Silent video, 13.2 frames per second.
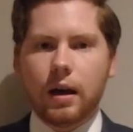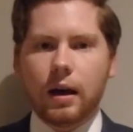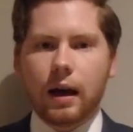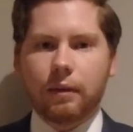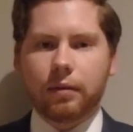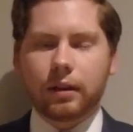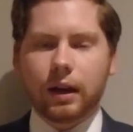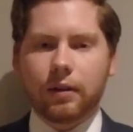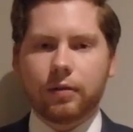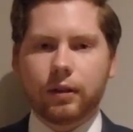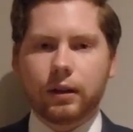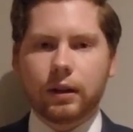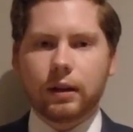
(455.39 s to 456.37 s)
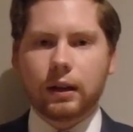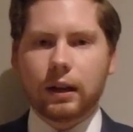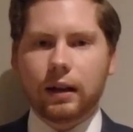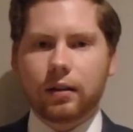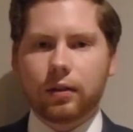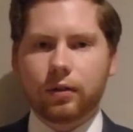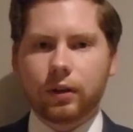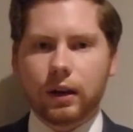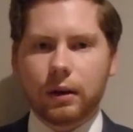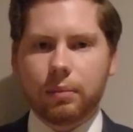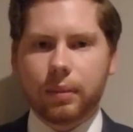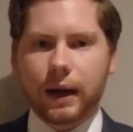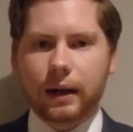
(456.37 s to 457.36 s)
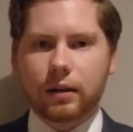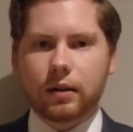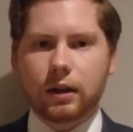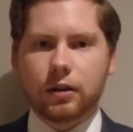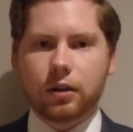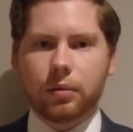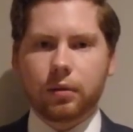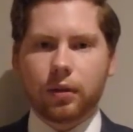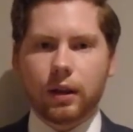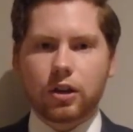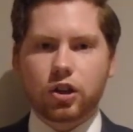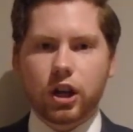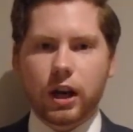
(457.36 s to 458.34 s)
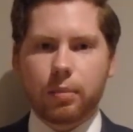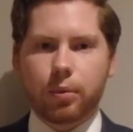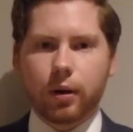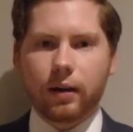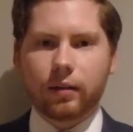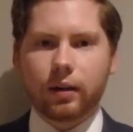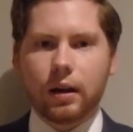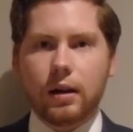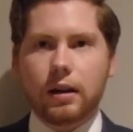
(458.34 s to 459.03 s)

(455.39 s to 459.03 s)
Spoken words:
have suffered less of an impact in terms of their share price